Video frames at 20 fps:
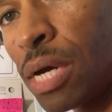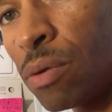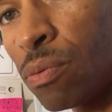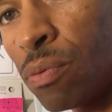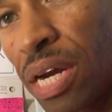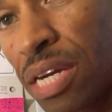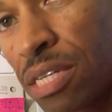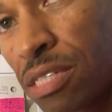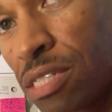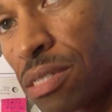
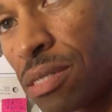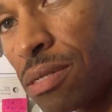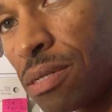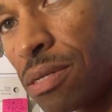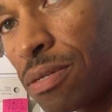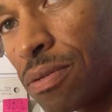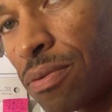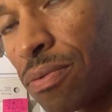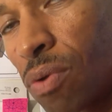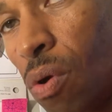direction,
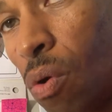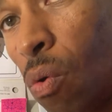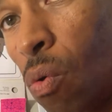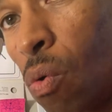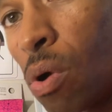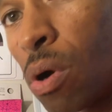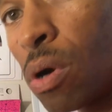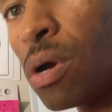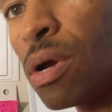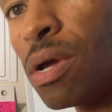
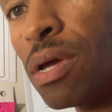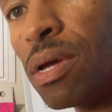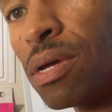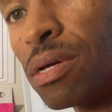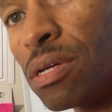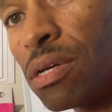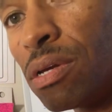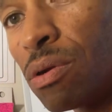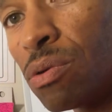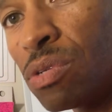or
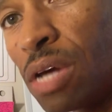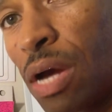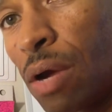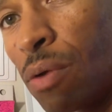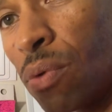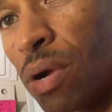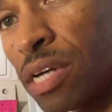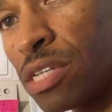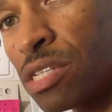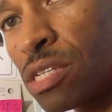
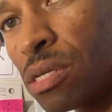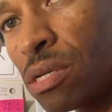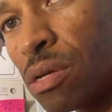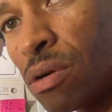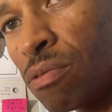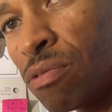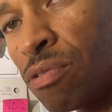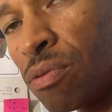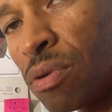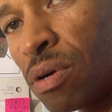direction
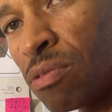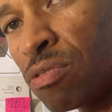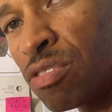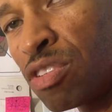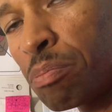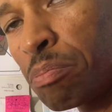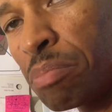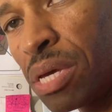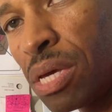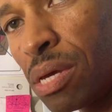of
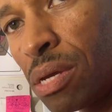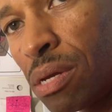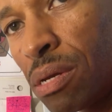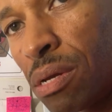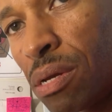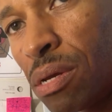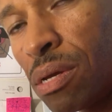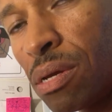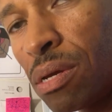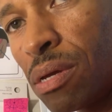
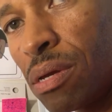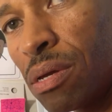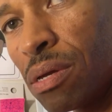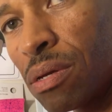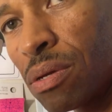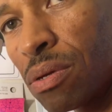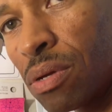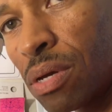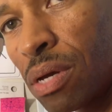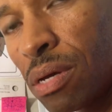spin.
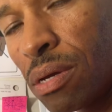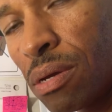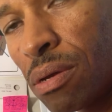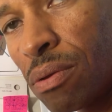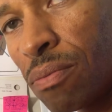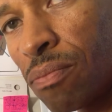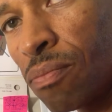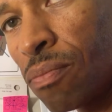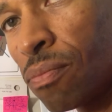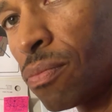Okay,
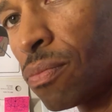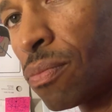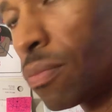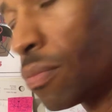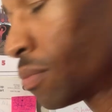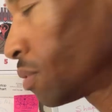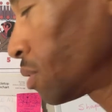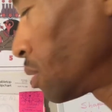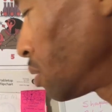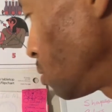
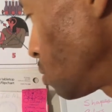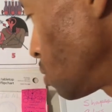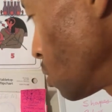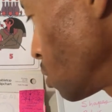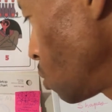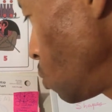you can